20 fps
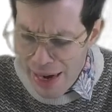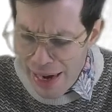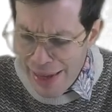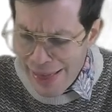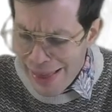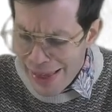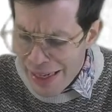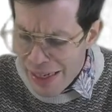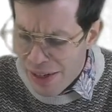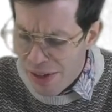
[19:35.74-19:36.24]
I
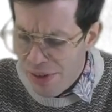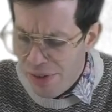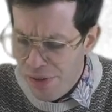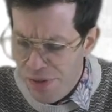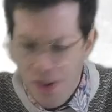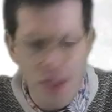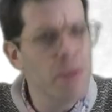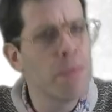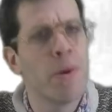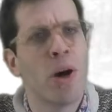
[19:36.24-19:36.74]
think
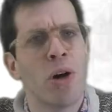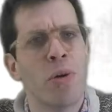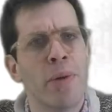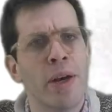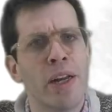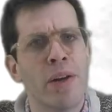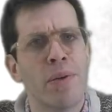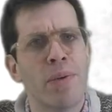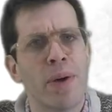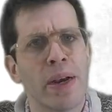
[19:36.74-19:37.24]
for the
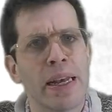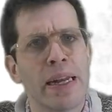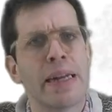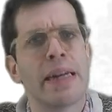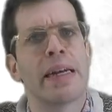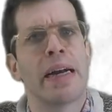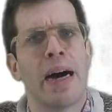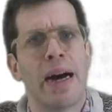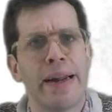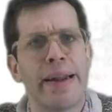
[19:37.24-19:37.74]
moment we're going to
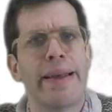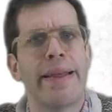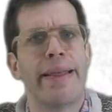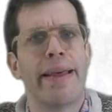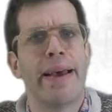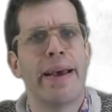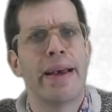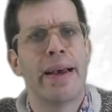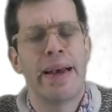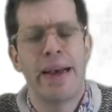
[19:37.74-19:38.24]
cut it
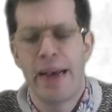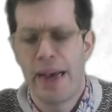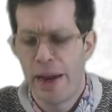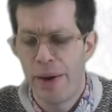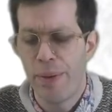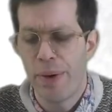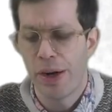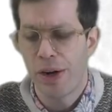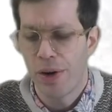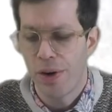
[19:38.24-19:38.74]
there,
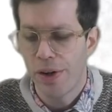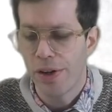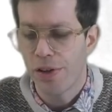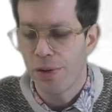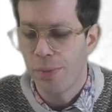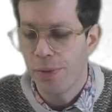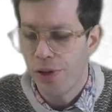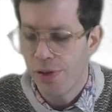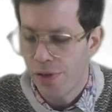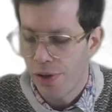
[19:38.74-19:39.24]
and we're going
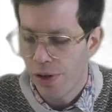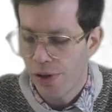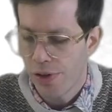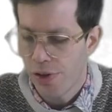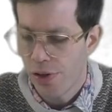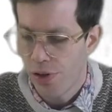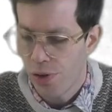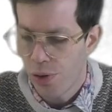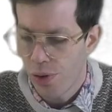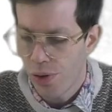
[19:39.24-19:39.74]
to move on
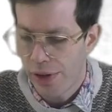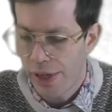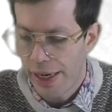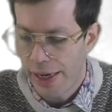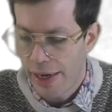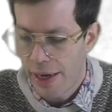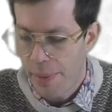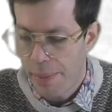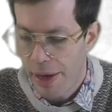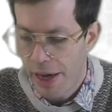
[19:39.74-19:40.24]
to
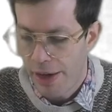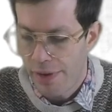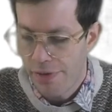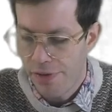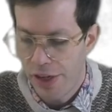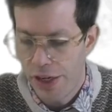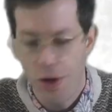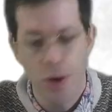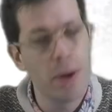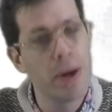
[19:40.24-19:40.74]
talking about
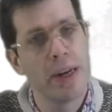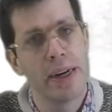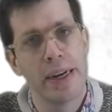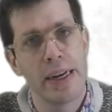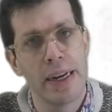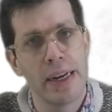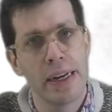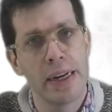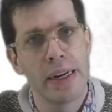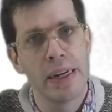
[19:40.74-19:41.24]
video
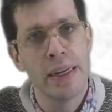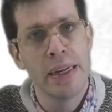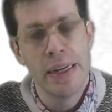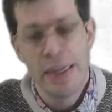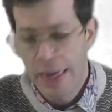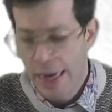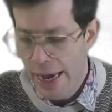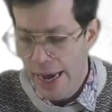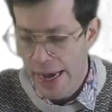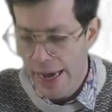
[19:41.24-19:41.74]
editing,
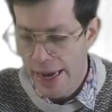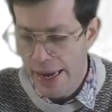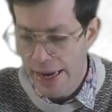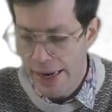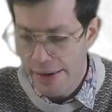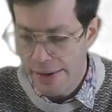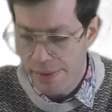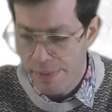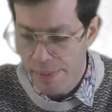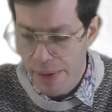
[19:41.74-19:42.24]

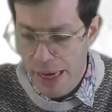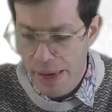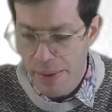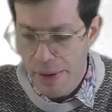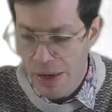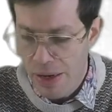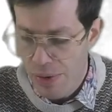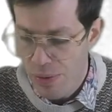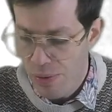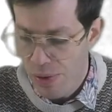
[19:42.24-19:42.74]
and
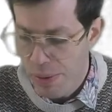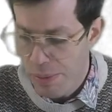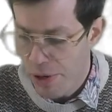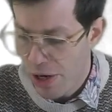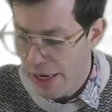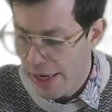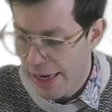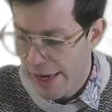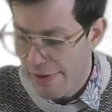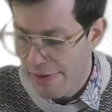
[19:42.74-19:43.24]
maybe we
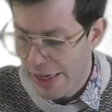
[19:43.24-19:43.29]
might